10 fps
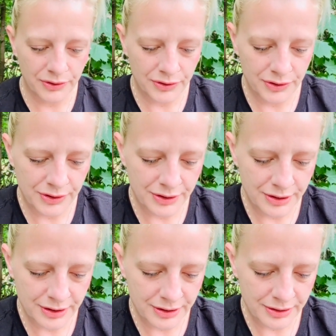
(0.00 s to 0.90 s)

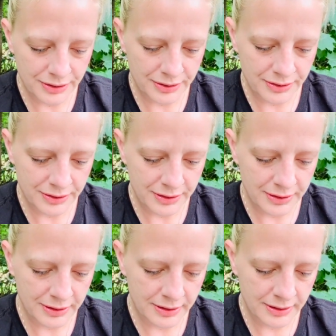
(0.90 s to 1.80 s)

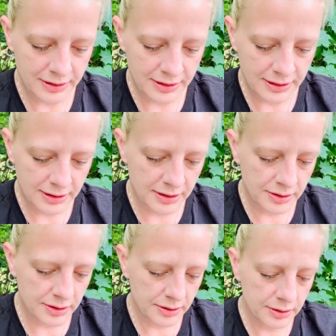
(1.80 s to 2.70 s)

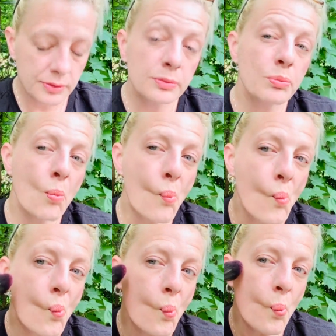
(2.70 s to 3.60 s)

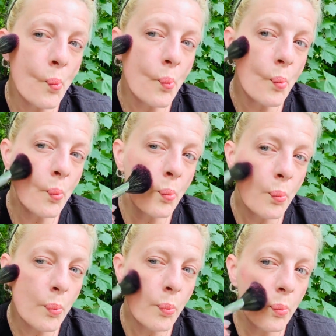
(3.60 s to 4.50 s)

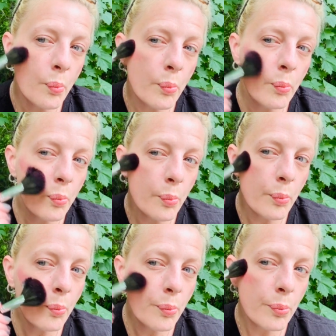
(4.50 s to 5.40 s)

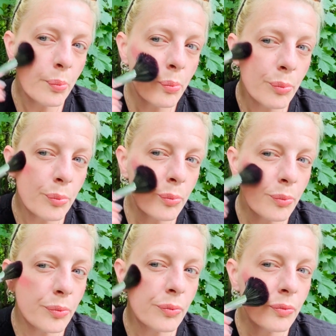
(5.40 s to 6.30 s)

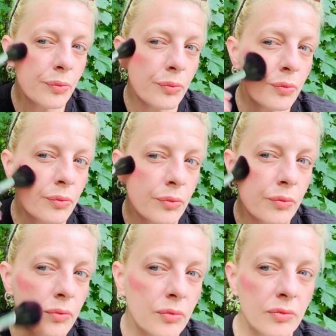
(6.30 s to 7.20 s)

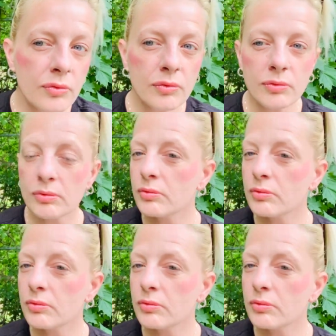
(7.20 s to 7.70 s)
Nothing is said.